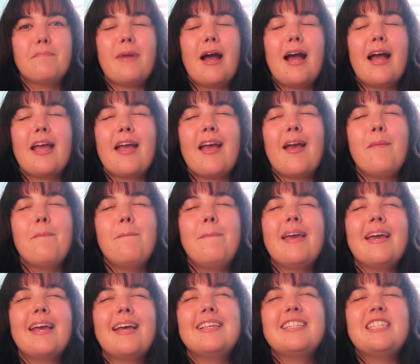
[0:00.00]
My
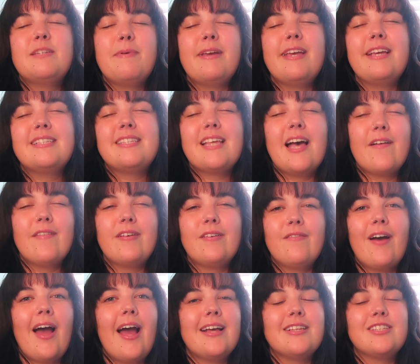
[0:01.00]
biggest piece of
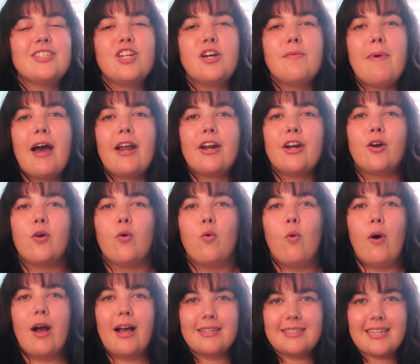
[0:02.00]
advice, no matter
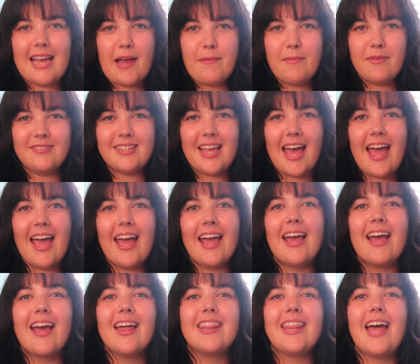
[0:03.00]
what time of
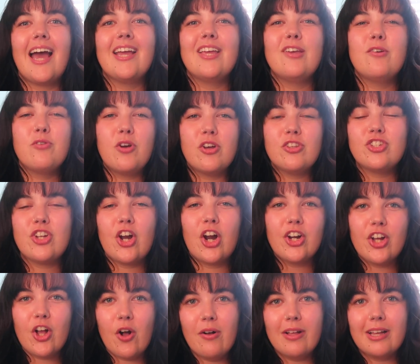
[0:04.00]
day that you
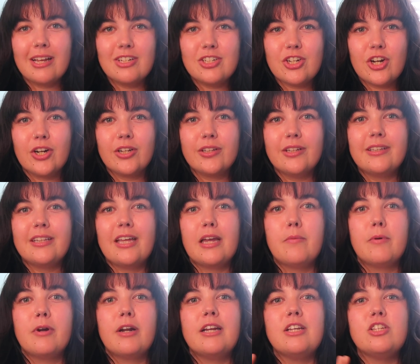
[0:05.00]
start going into early
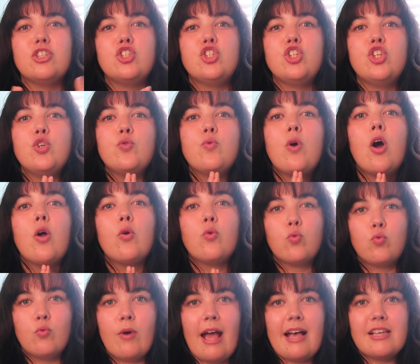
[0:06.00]
labor, is to
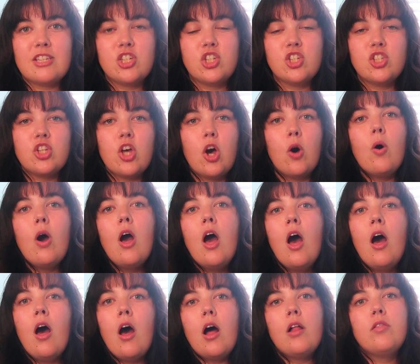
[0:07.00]
rest. So
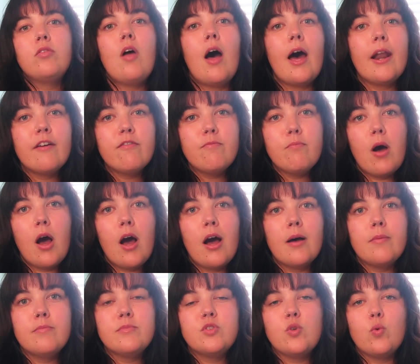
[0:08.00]
a lot of
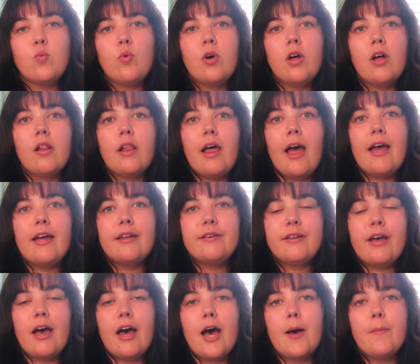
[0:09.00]
moms will
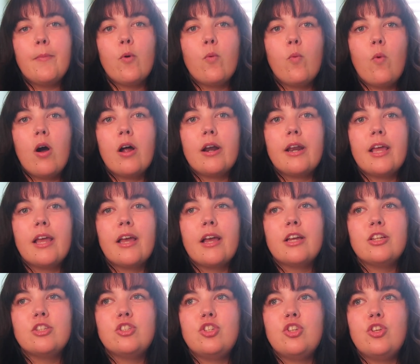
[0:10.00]
end up
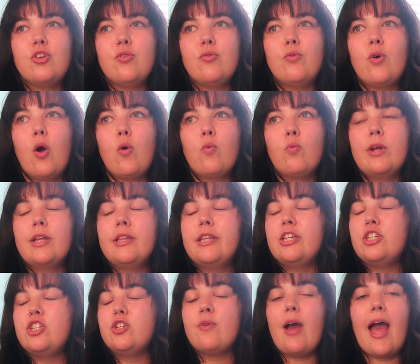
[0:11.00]
wanting to
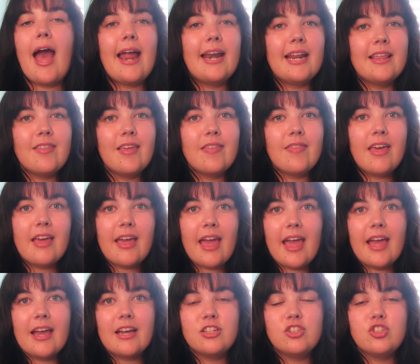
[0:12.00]
really do anything they
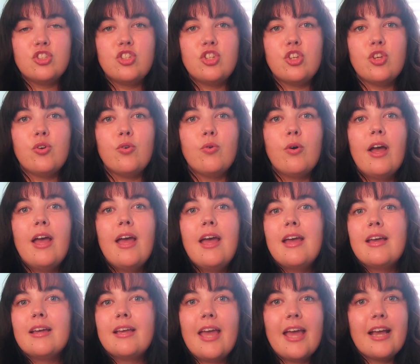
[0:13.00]
can to
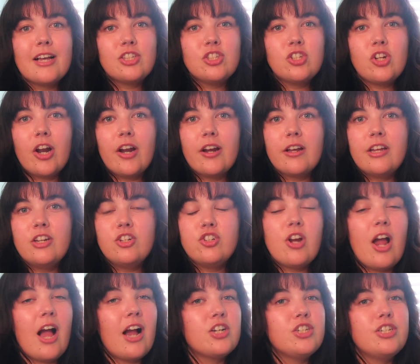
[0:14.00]
kickstart
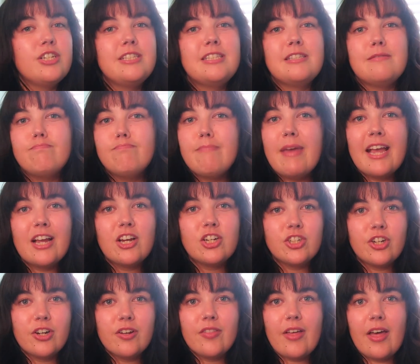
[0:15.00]
contractions, make
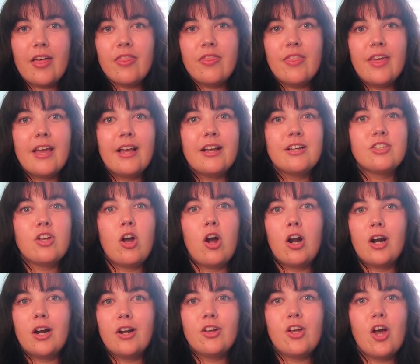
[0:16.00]
sure that things
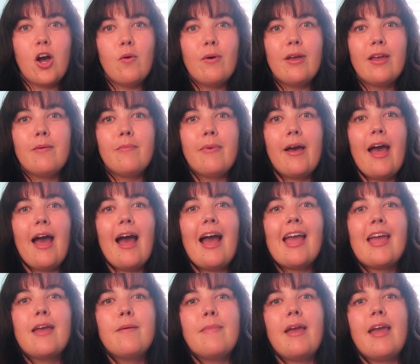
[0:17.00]
are going, but
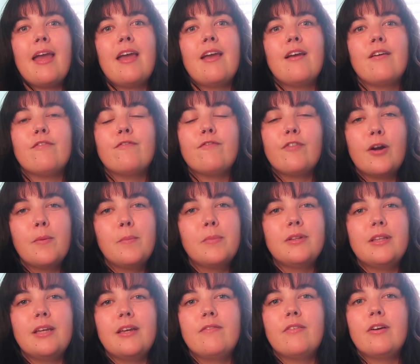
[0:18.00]
I am a firm
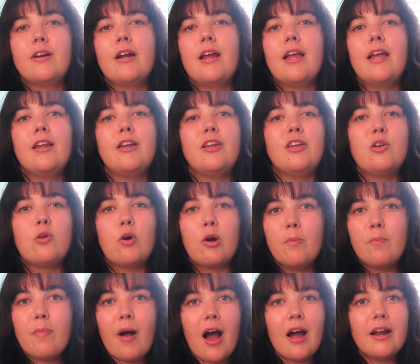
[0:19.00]
believer in your
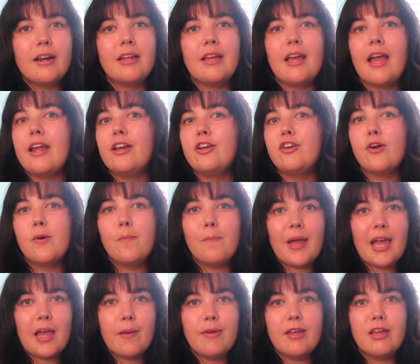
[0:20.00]
body and your
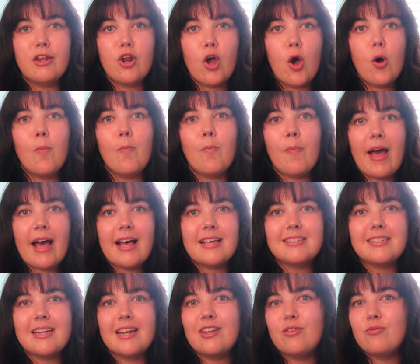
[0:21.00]
baby know
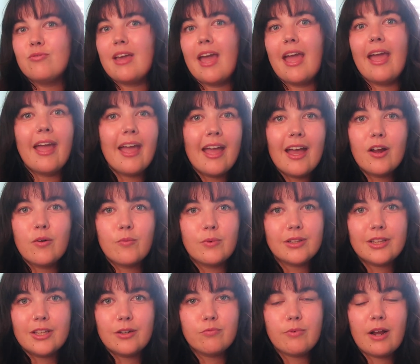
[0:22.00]
best, and you can't
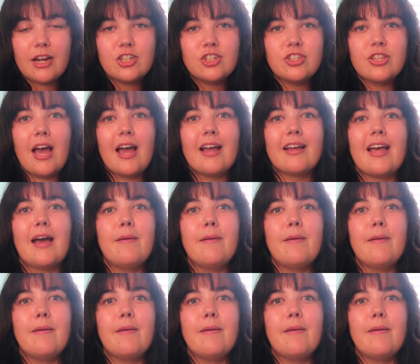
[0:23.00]
really rush that.